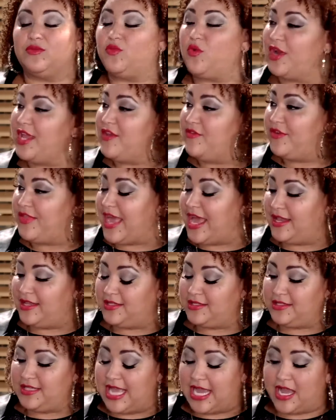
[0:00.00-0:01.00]
working for that
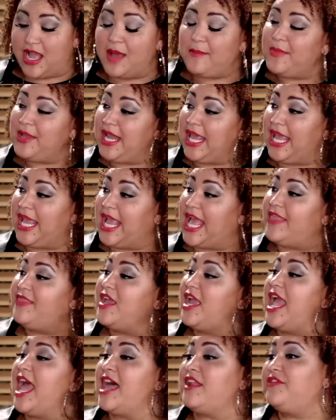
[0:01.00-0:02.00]
that company, and
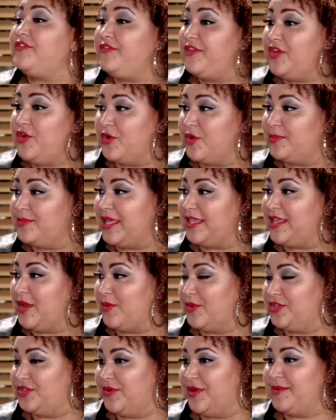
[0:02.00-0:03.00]
they had a film that they
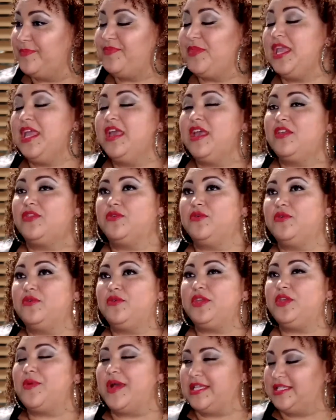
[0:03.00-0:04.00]
were doing through
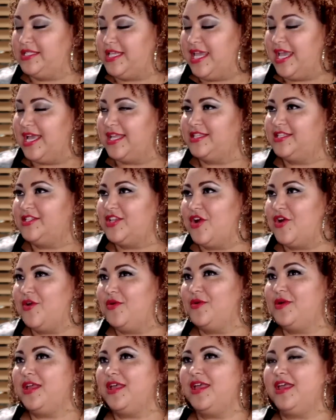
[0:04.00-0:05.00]
USC, and
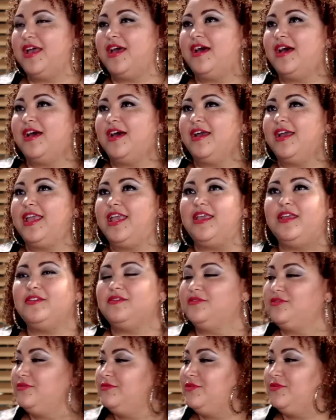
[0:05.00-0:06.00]
so uh, he
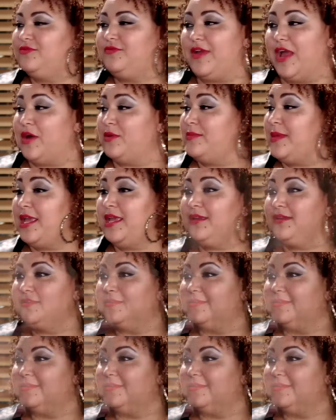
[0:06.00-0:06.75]
found me,